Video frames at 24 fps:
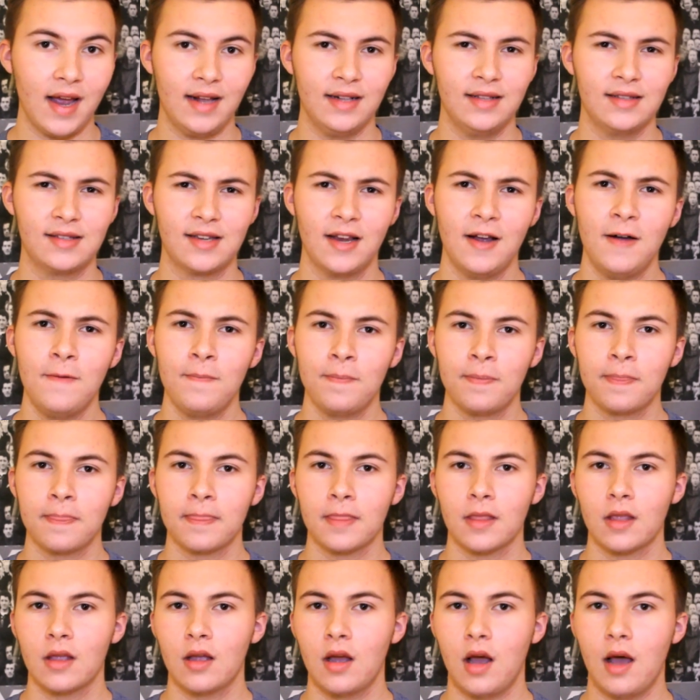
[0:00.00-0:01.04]
And
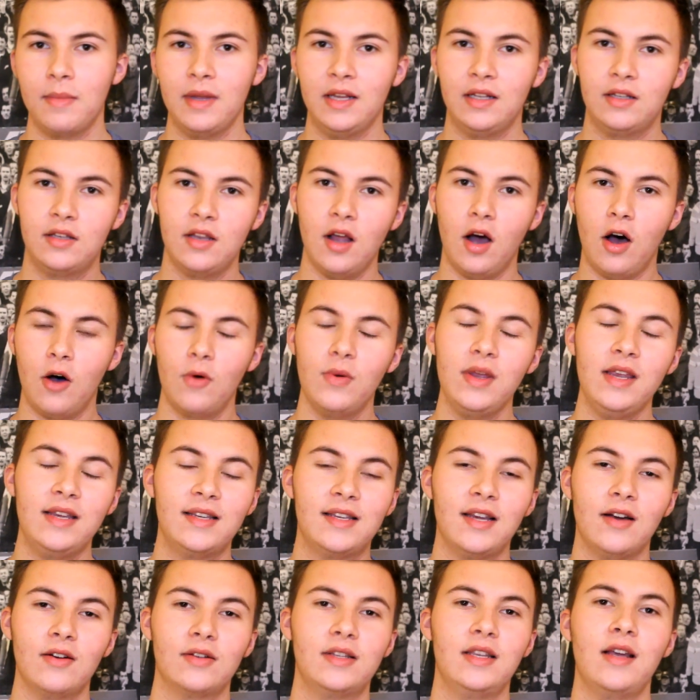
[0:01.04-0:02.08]
I mean, are we
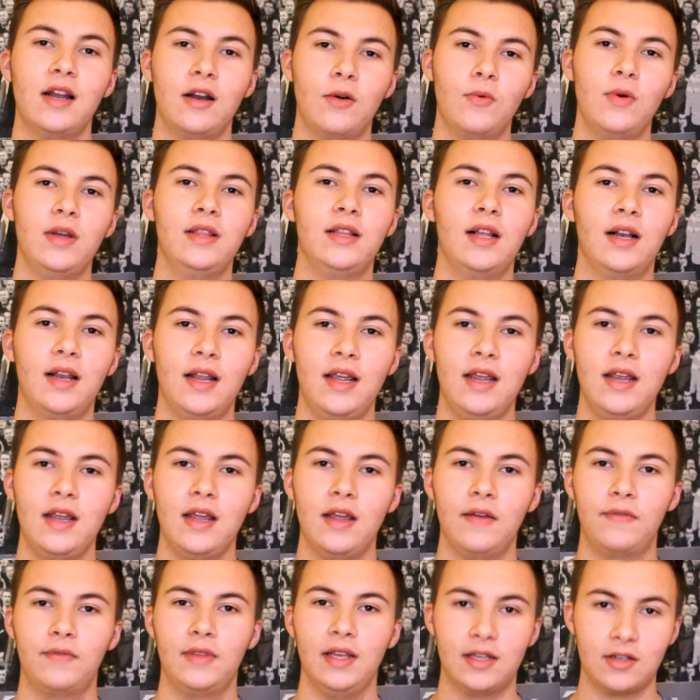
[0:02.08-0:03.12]
seriously going to win the league
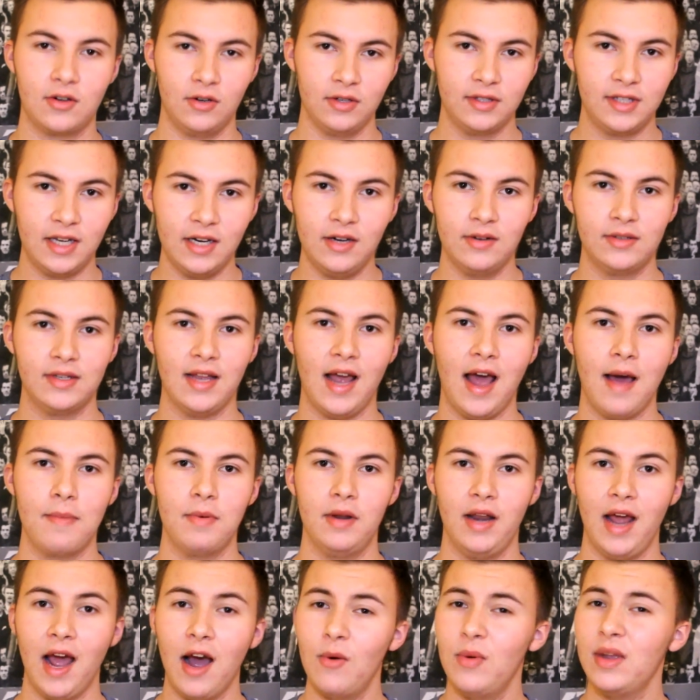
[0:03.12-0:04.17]
if this continues to
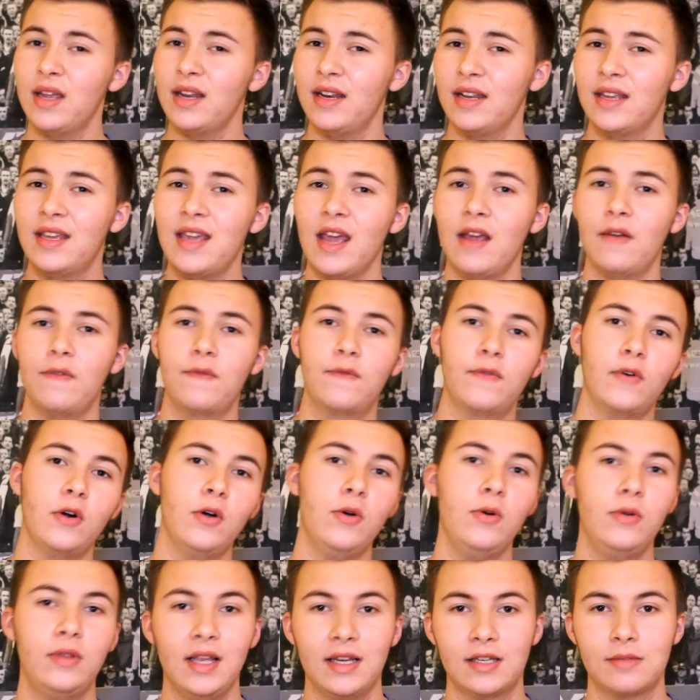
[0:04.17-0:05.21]
happen? How are we going to get
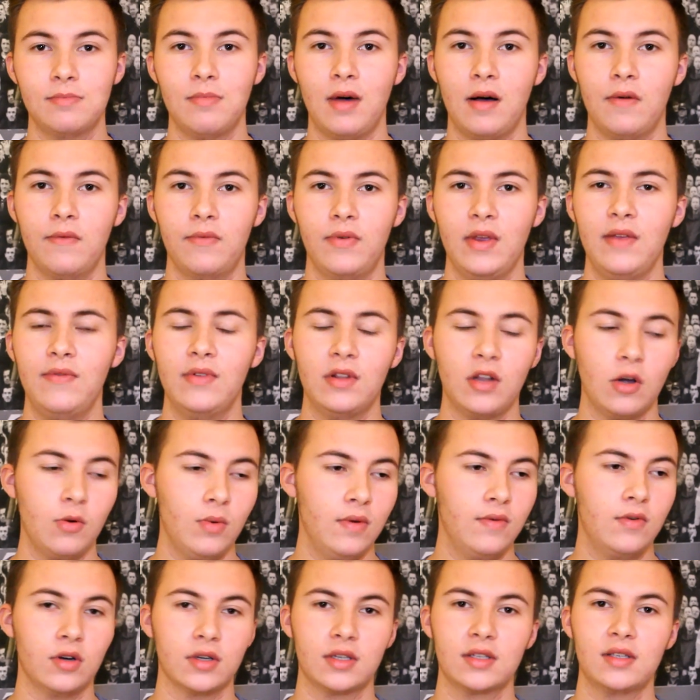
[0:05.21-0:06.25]
through this month, even though
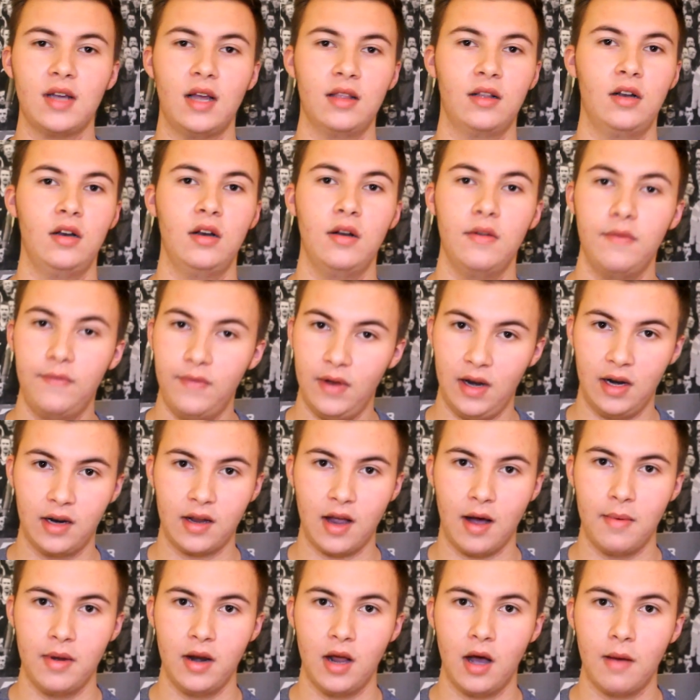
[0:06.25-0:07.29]
we've got Sunderland and Villa
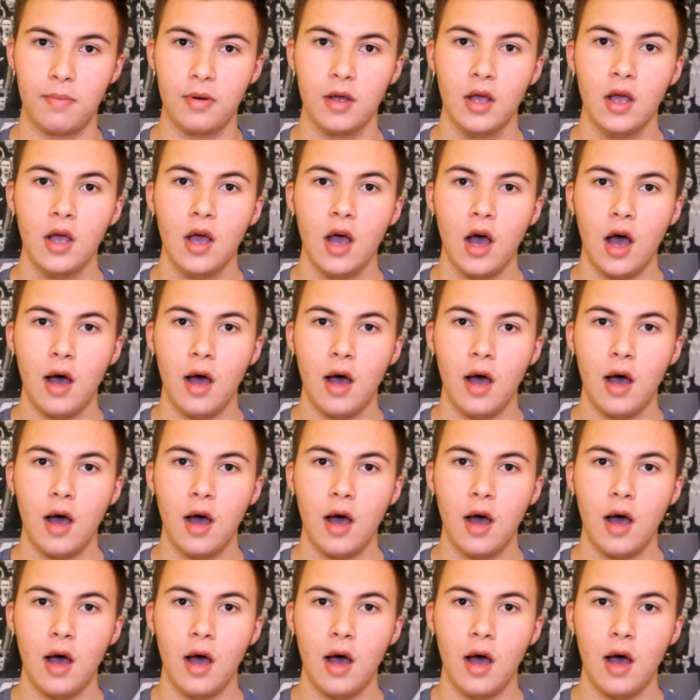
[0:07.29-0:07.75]
coming up?